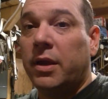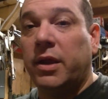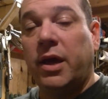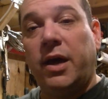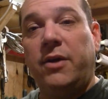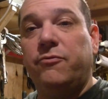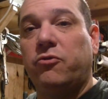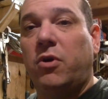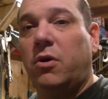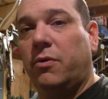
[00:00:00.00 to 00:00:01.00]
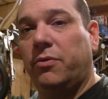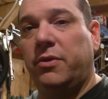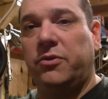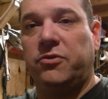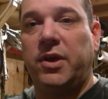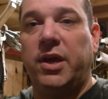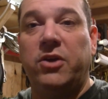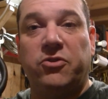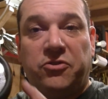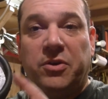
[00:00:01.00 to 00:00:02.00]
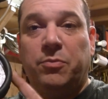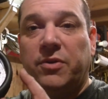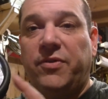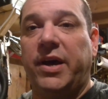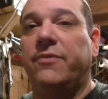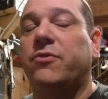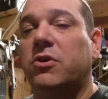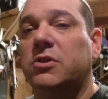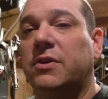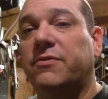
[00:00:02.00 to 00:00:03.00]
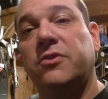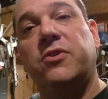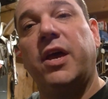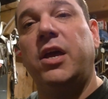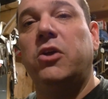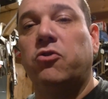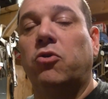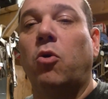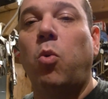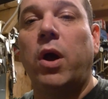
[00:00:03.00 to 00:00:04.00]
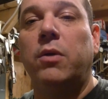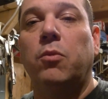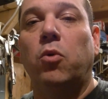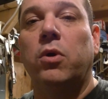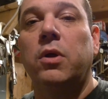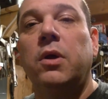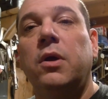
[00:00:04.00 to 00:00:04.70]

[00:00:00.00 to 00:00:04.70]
Now I have drawn this gauge, a simplified version of this gauge, on our whiteboard